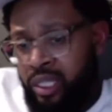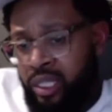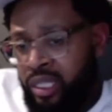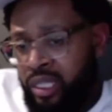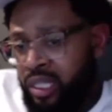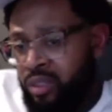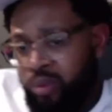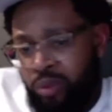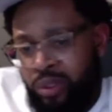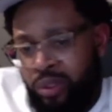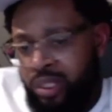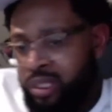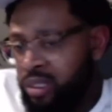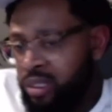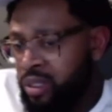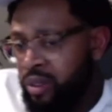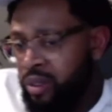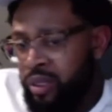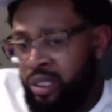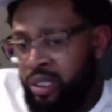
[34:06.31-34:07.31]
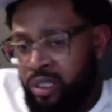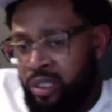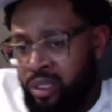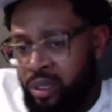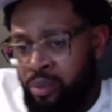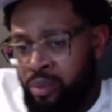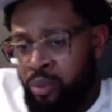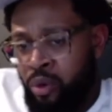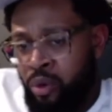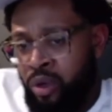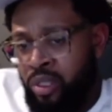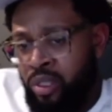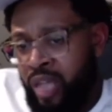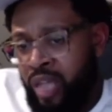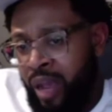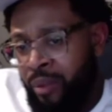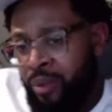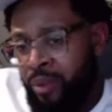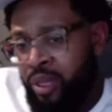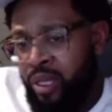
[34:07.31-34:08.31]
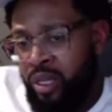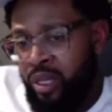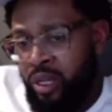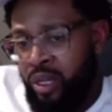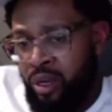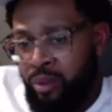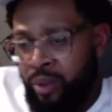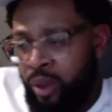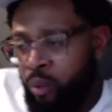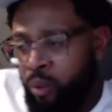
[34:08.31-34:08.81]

It's an important time of the year, man.